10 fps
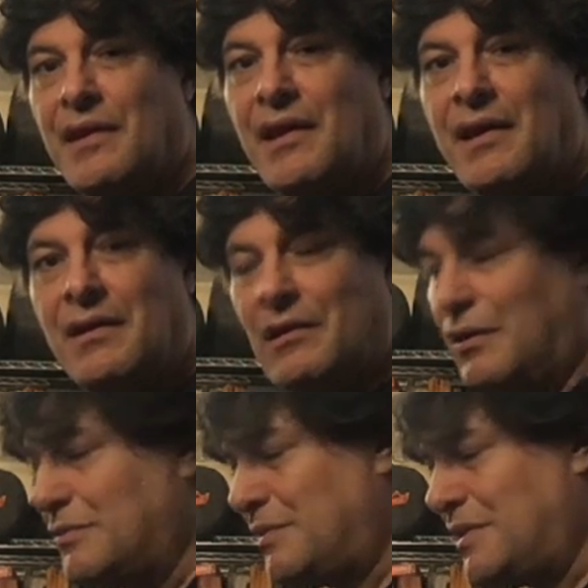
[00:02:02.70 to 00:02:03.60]
In
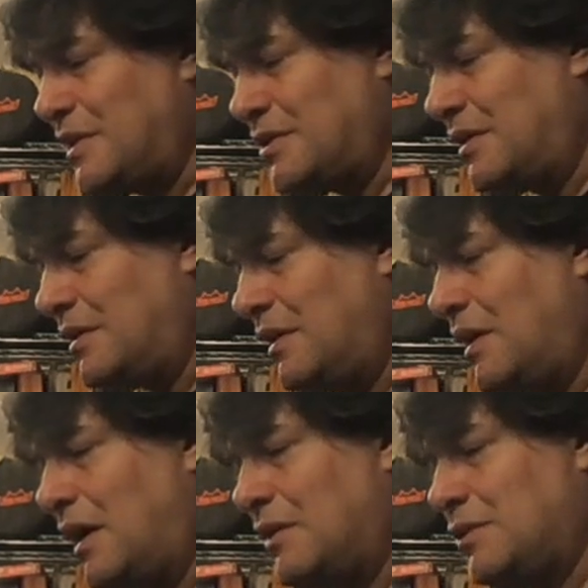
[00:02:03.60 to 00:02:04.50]
close
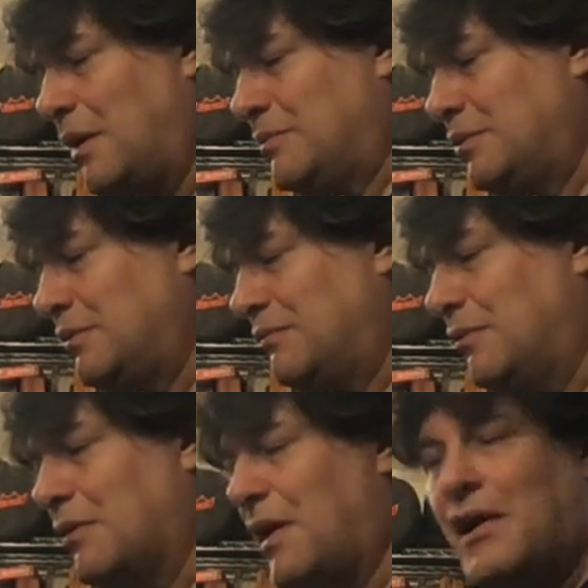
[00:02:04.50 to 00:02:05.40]
position, I drop 2 and
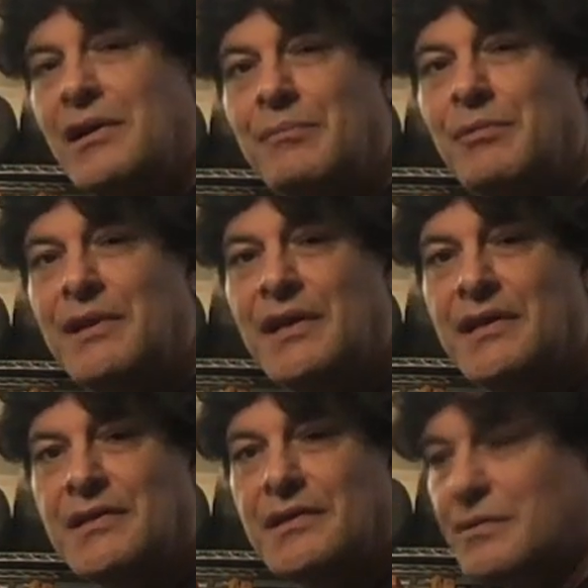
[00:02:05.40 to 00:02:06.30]
4, I end up with
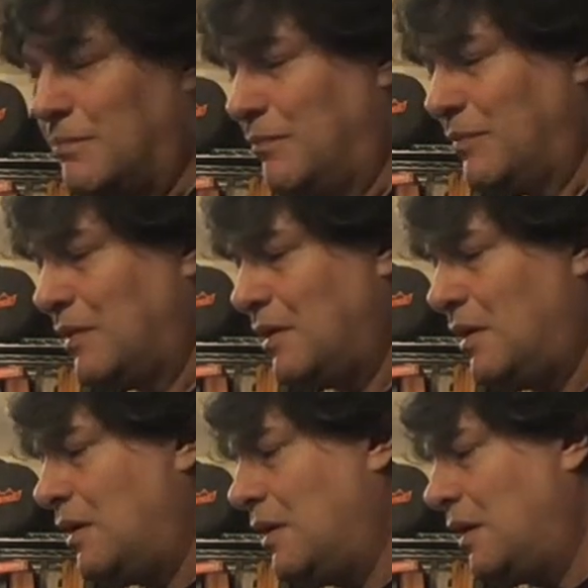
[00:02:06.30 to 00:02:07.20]
this.
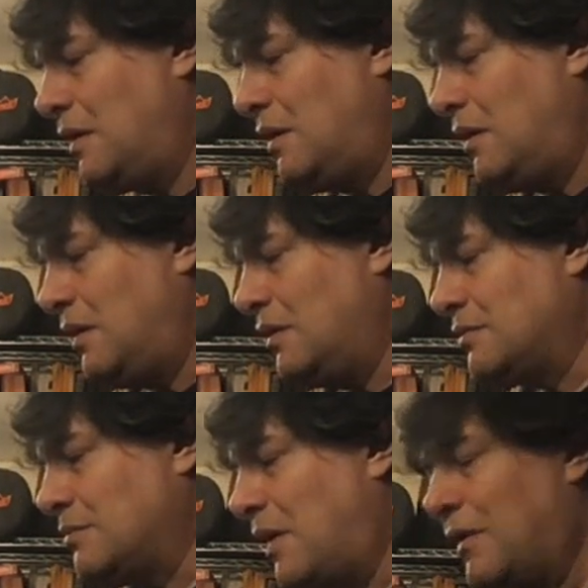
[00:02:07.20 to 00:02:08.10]

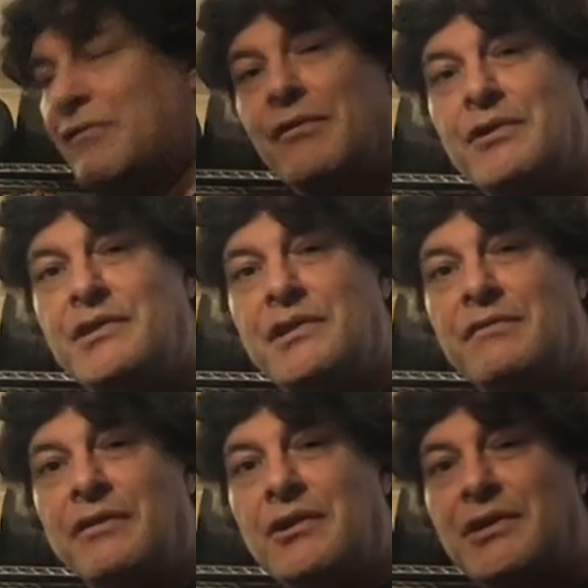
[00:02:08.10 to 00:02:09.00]
Here's my first
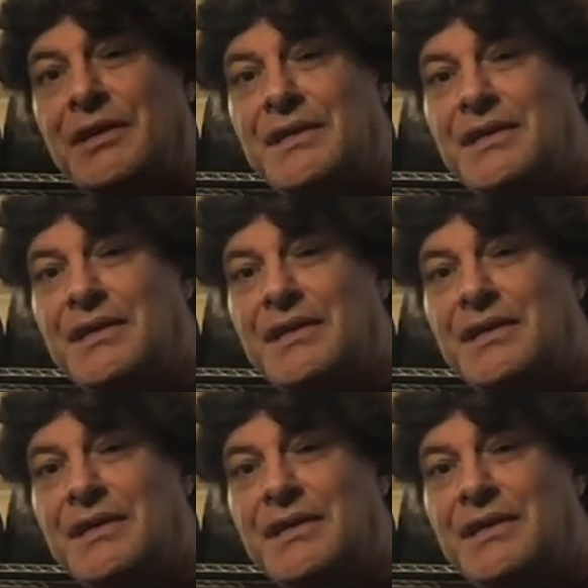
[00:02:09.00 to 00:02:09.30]
inversion,